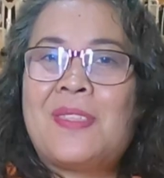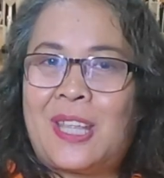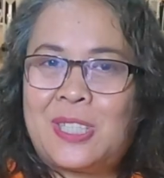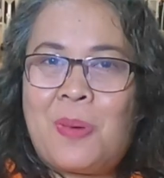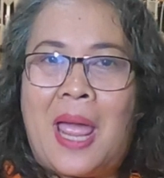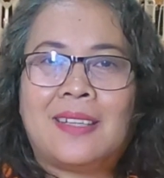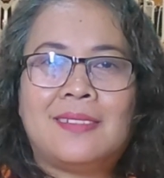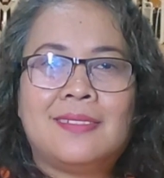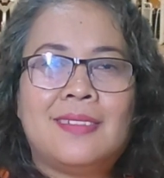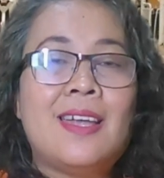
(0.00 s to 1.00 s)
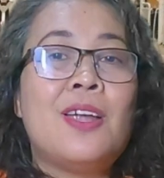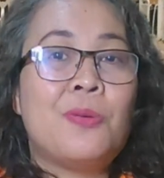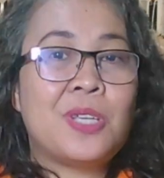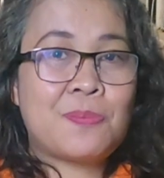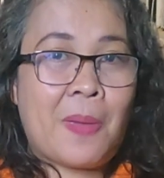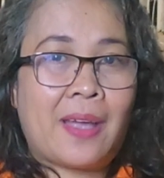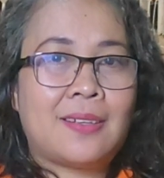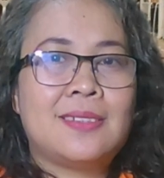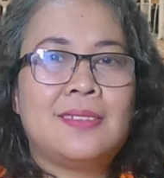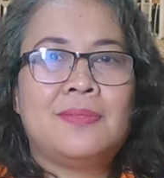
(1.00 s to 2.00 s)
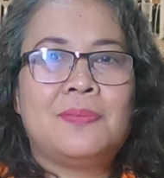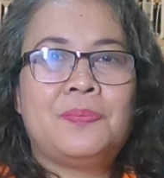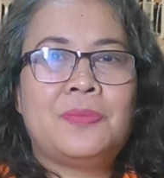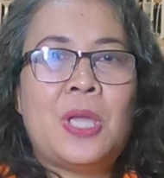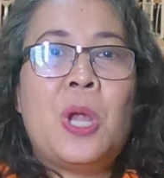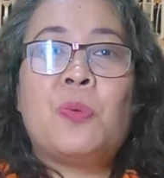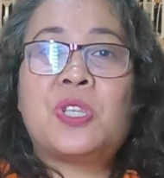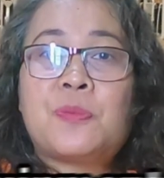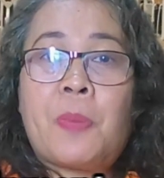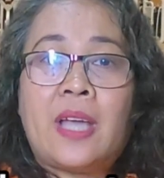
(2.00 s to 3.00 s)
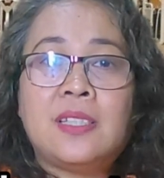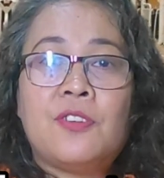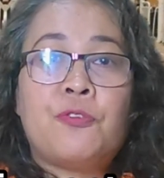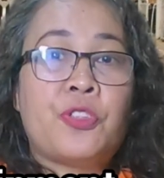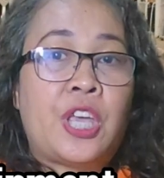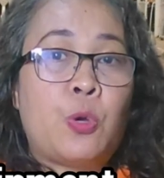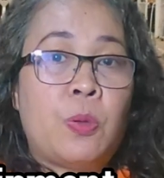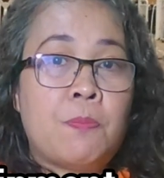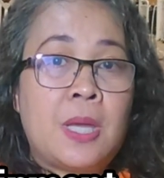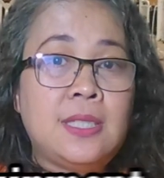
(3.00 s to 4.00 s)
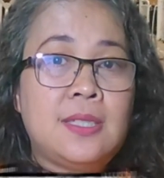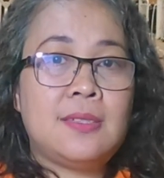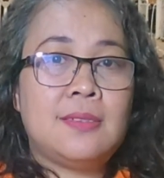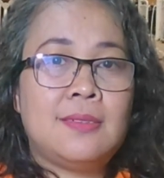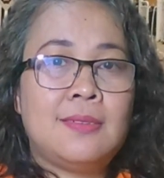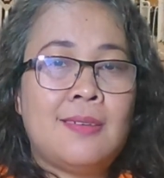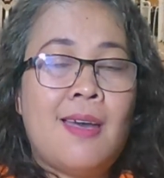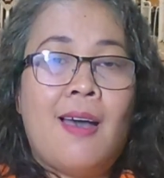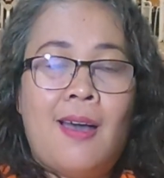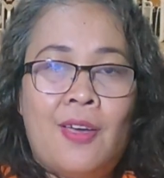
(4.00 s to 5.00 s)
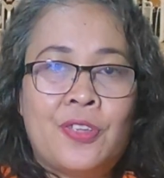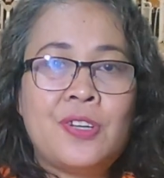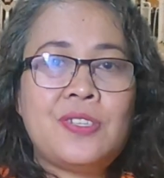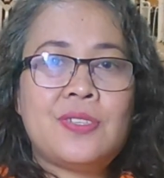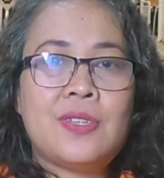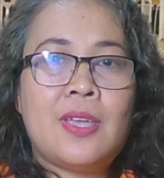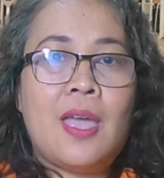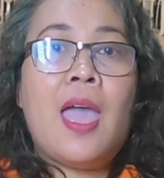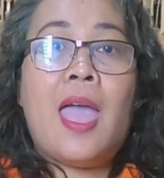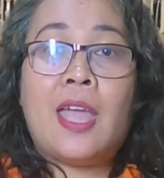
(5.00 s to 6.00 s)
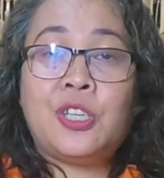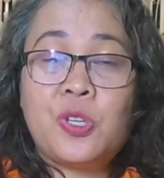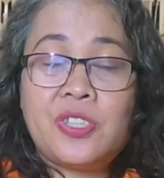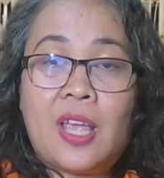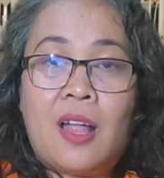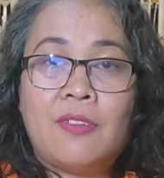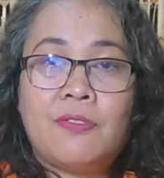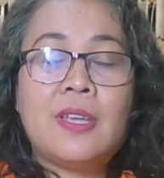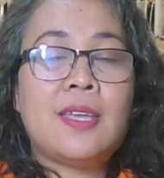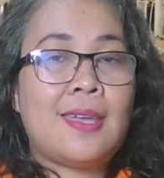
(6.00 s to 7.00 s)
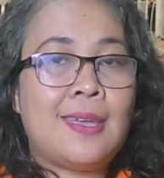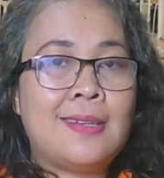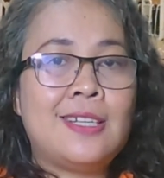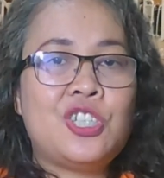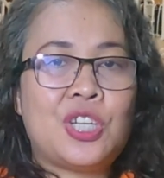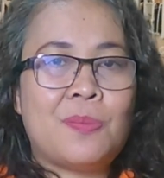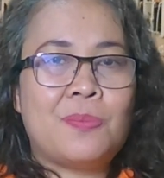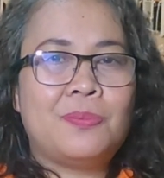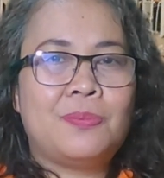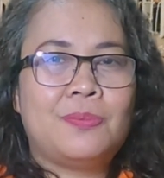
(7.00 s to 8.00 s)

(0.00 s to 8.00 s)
That's right, respect. Respect for the equipment, others, and yourself in the gym.